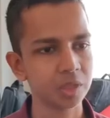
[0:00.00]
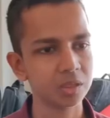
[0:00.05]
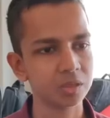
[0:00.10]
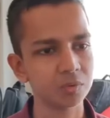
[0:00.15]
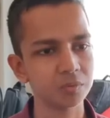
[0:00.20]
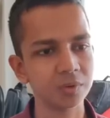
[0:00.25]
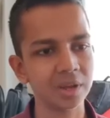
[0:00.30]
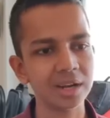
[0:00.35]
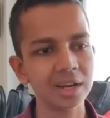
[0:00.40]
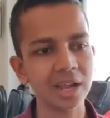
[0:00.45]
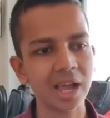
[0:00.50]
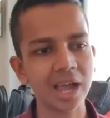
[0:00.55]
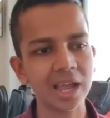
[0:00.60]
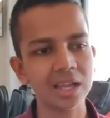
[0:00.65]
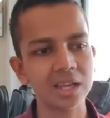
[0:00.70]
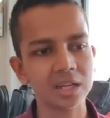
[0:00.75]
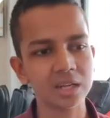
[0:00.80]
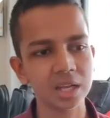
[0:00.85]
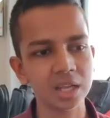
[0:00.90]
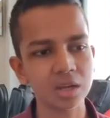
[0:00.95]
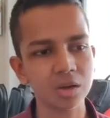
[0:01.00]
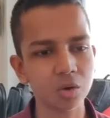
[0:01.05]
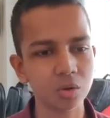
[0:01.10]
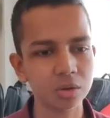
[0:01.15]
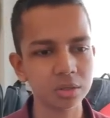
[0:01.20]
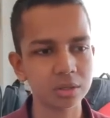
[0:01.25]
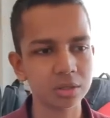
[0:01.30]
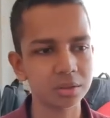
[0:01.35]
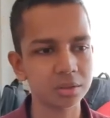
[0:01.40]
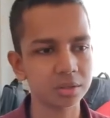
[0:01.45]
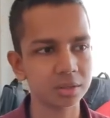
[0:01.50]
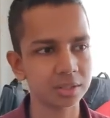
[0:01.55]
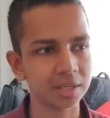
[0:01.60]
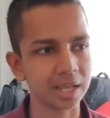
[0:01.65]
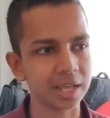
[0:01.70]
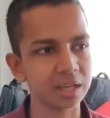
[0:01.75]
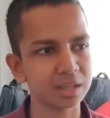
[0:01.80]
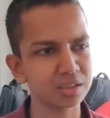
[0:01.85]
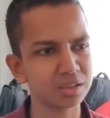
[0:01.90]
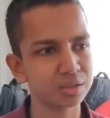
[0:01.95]
So when I click on this
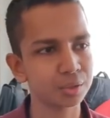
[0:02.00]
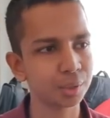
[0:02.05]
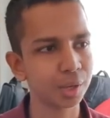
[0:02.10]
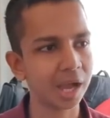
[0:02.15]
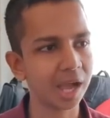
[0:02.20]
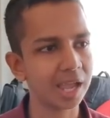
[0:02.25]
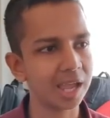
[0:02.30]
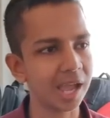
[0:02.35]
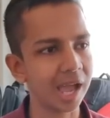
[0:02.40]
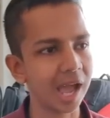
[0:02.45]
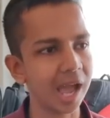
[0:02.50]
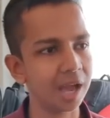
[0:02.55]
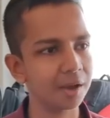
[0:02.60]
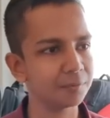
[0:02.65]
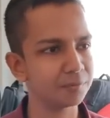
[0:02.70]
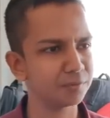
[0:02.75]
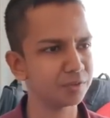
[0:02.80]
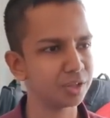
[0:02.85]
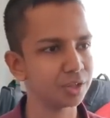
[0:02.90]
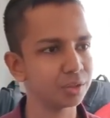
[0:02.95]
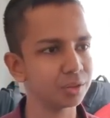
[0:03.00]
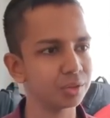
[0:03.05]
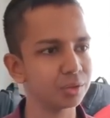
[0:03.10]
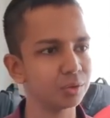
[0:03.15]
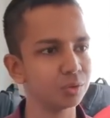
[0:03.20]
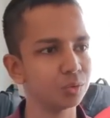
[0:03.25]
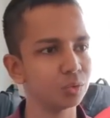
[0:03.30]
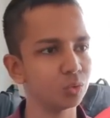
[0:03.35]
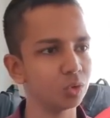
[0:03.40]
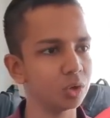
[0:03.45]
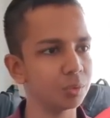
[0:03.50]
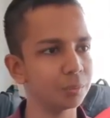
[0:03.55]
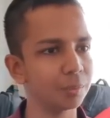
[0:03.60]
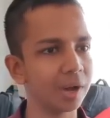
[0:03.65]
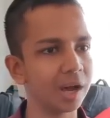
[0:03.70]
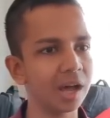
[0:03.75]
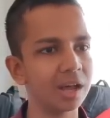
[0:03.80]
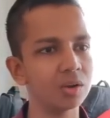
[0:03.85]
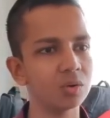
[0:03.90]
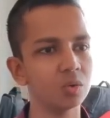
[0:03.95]
text, I have this
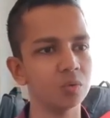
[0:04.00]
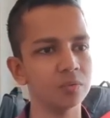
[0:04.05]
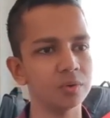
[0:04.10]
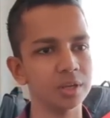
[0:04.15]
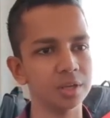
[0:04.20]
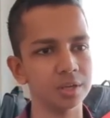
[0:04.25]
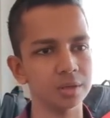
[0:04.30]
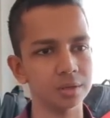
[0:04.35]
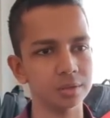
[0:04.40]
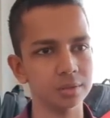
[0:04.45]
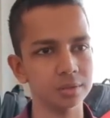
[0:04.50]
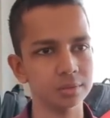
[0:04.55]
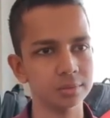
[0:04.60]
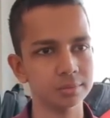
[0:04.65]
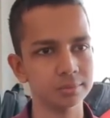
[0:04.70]
toolbar over here.